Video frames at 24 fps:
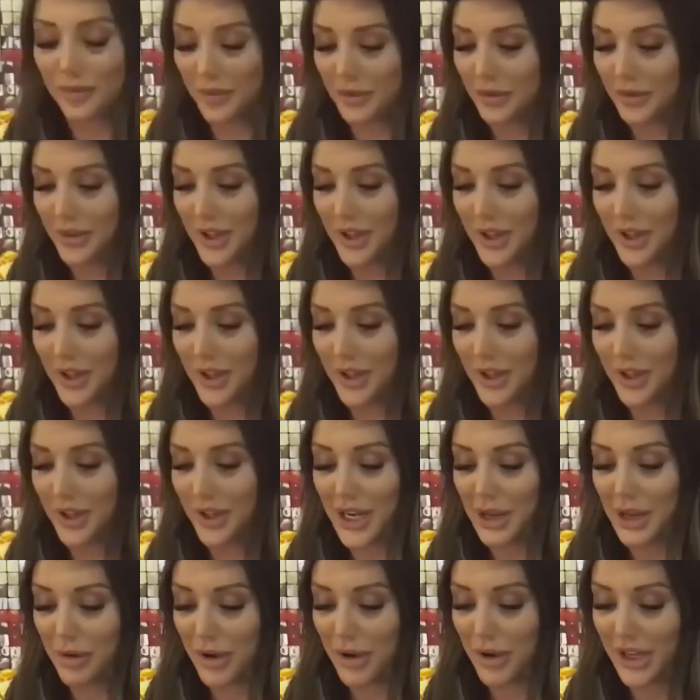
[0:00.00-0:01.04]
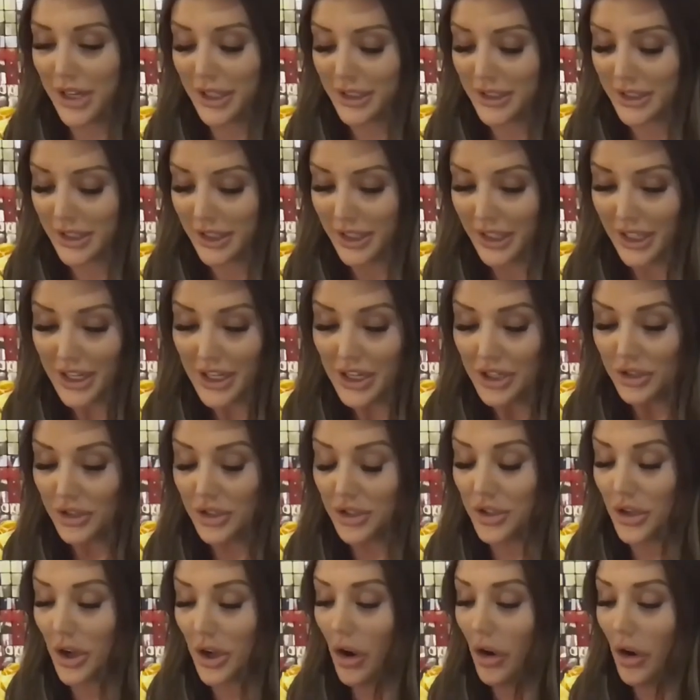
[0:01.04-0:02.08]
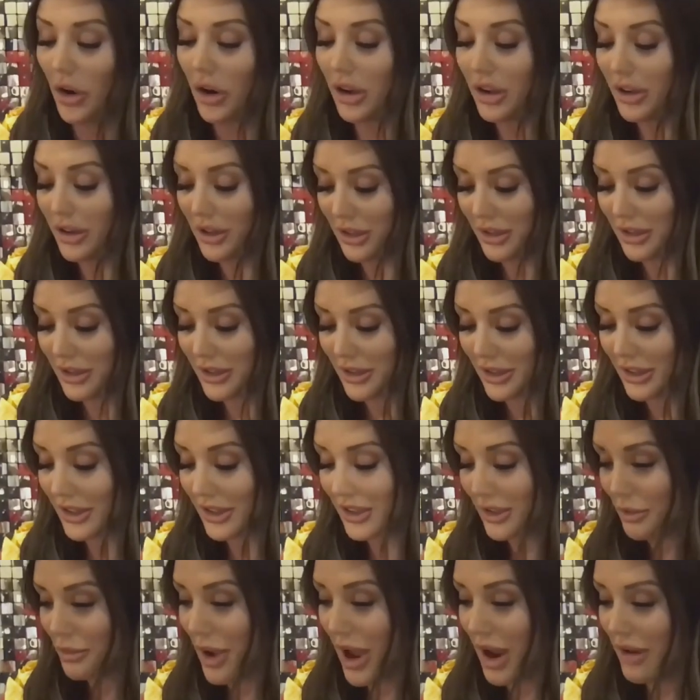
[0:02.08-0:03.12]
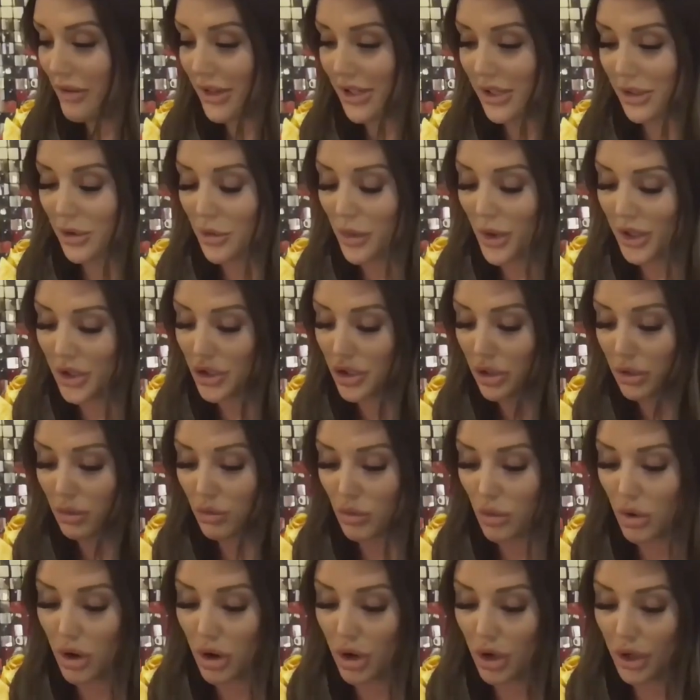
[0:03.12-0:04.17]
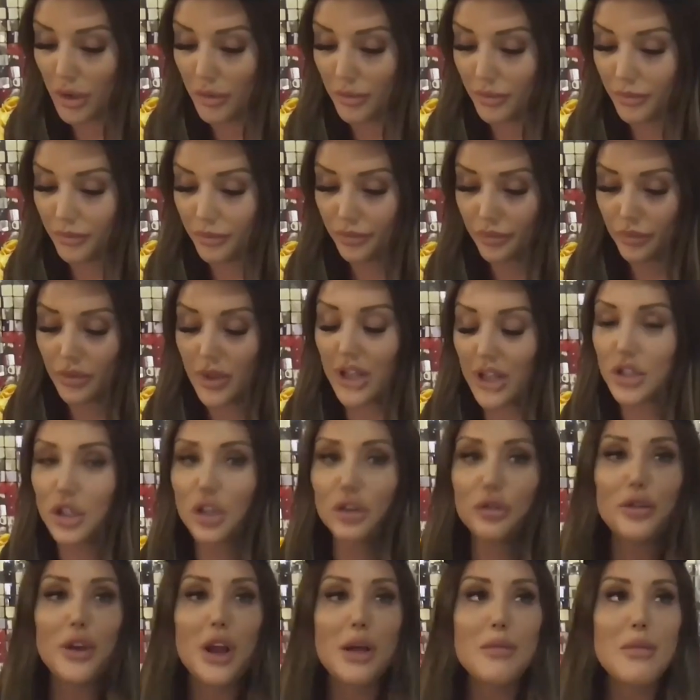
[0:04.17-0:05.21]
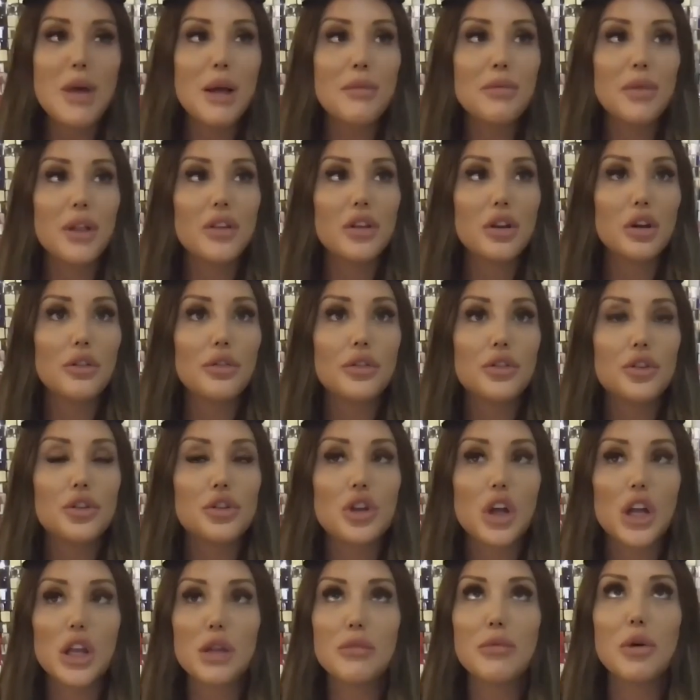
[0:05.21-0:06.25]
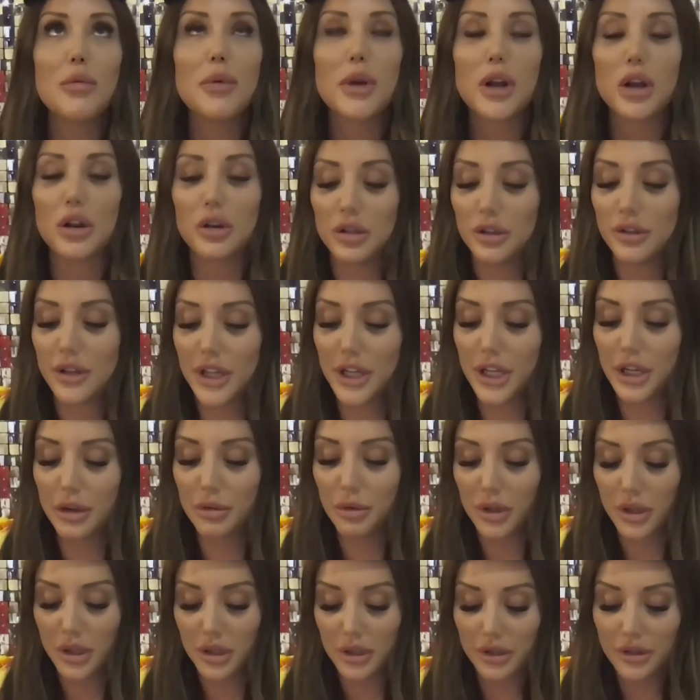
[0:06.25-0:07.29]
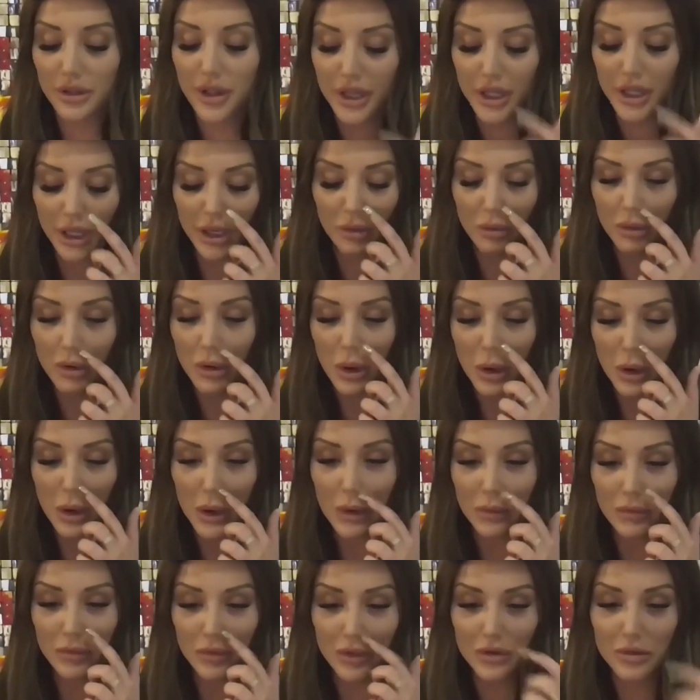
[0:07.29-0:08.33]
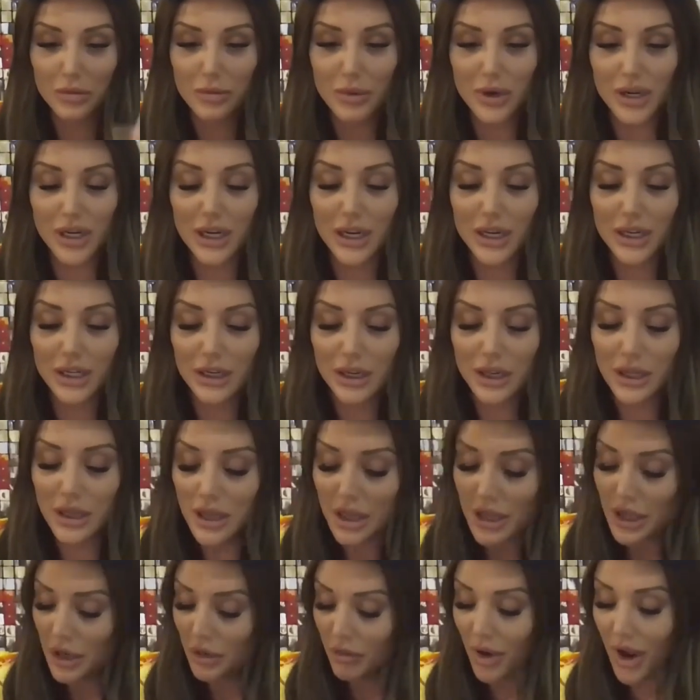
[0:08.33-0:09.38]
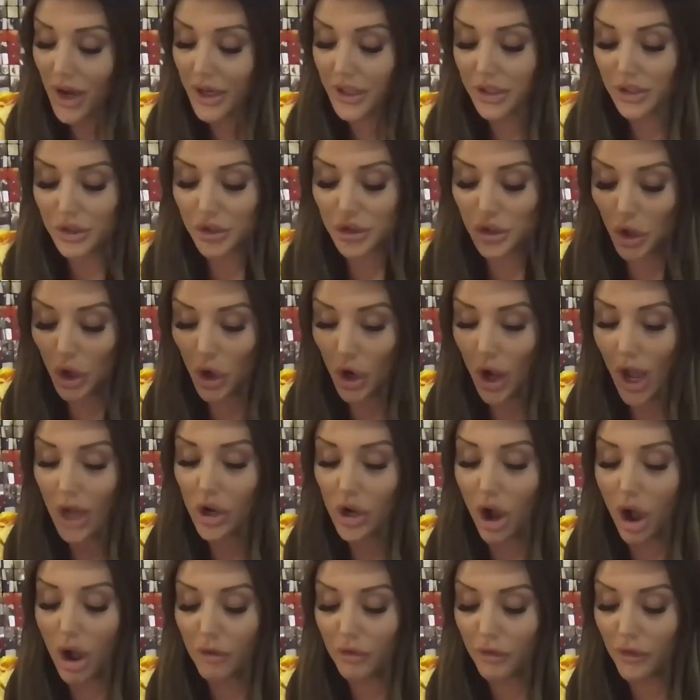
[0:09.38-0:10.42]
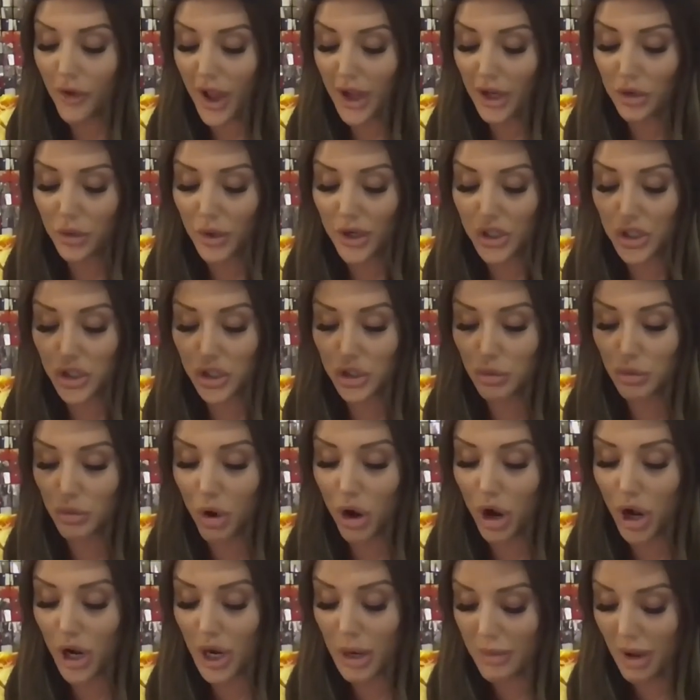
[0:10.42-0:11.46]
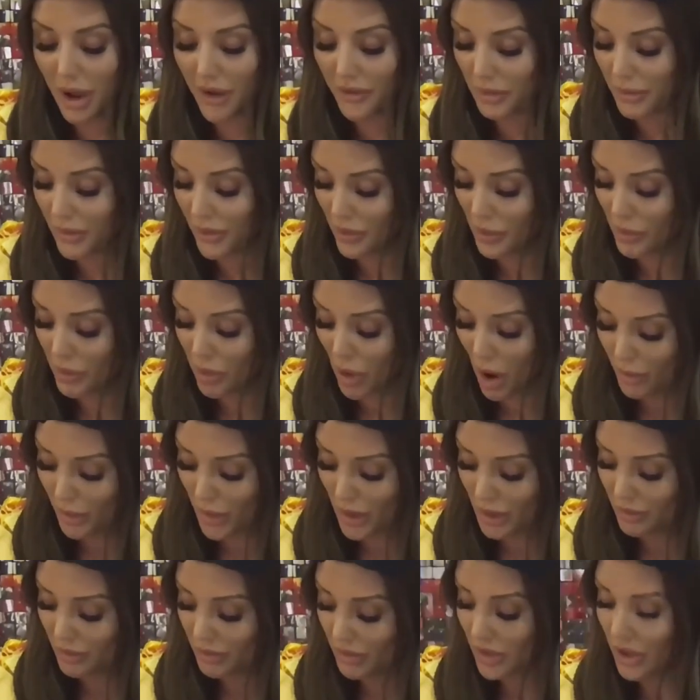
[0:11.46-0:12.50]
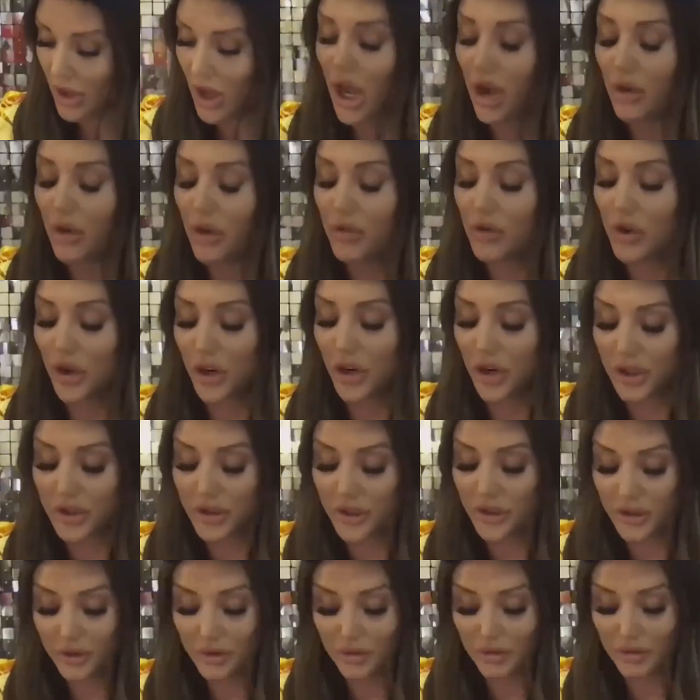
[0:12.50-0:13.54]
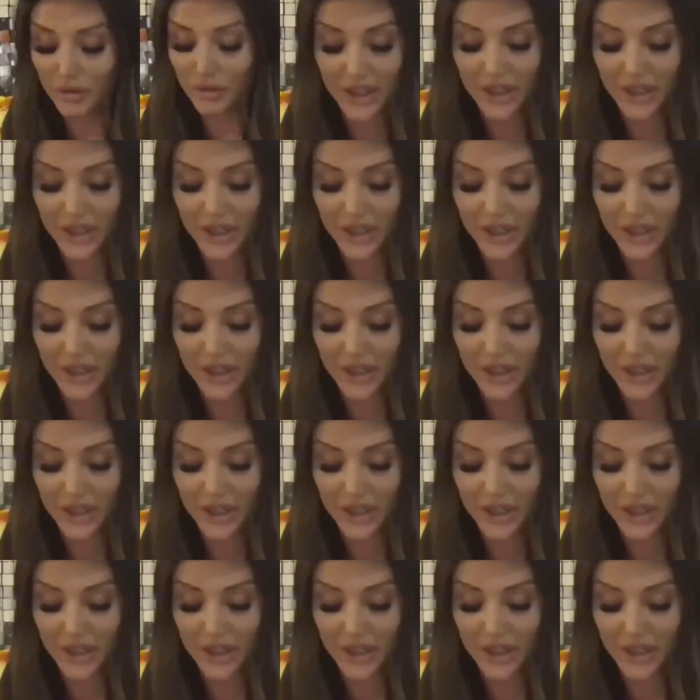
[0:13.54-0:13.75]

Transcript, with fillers: That really worked. So... where is question one? That's enough now, man. That's enough. Just turn them all back on. Thank you. Thank you for the dramatic lighting. Right, so I can't find question one. I'm having a bit of a problem. Oh, I've got it. Right.